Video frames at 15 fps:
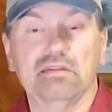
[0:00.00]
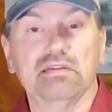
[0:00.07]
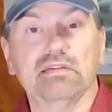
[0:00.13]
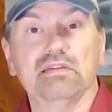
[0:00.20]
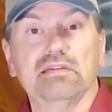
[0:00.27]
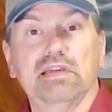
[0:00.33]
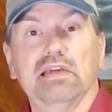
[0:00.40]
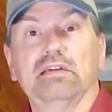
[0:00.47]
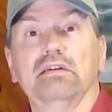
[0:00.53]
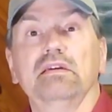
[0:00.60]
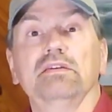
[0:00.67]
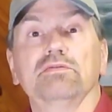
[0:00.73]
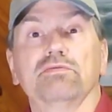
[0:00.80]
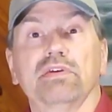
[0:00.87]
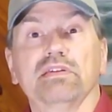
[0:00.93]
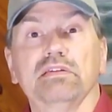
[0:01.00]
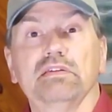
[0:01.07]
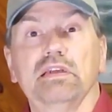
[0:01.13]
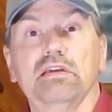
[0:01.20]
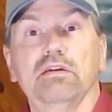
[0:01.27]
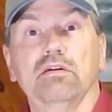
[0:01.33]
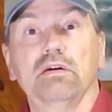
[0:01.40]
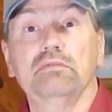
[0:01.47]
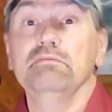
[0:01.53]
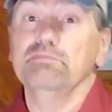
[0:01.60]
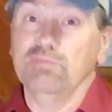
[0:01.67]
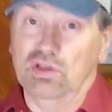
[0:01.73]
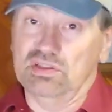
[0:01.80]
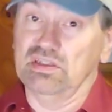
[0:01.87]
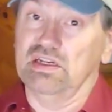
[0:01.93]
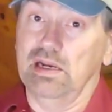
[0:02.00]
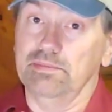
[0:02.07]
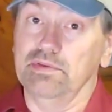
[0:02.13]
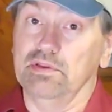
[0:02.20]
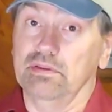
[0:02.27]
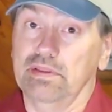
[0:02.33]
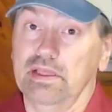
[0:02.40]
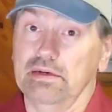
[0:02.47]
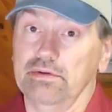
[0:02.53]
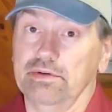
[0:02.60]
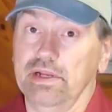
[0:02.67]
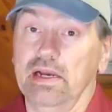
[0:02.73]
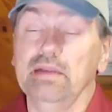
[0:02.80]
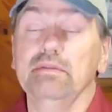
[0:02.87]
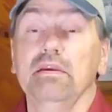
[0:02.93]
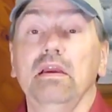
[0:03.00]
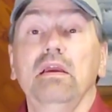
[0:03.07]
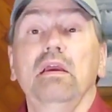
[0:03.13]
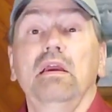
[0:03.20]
this antenna is resonant on, plus a couple of that are not,